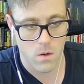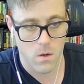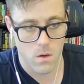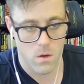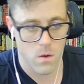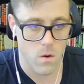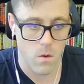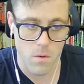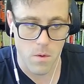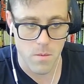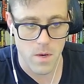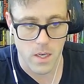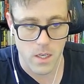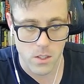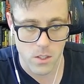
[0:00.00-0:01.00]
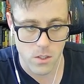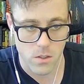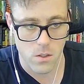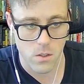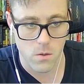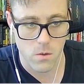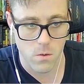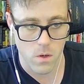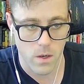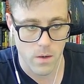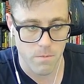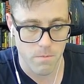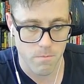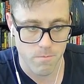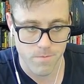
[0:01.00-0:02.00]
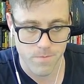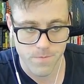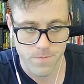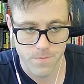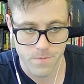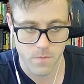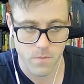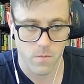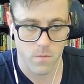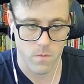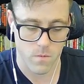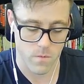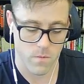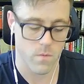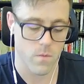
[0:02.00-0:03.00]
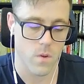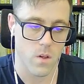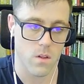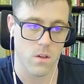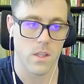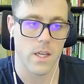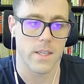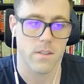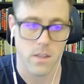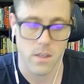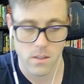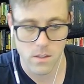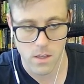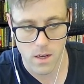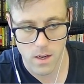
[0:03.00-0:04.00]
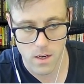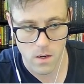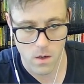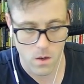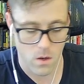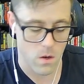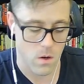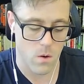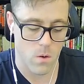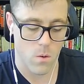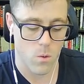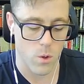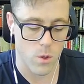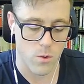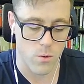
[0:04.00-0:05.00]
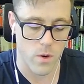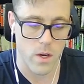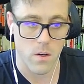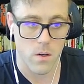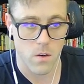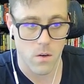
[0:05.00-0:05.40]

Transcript: or maybe I could just do um, the less than sign or greater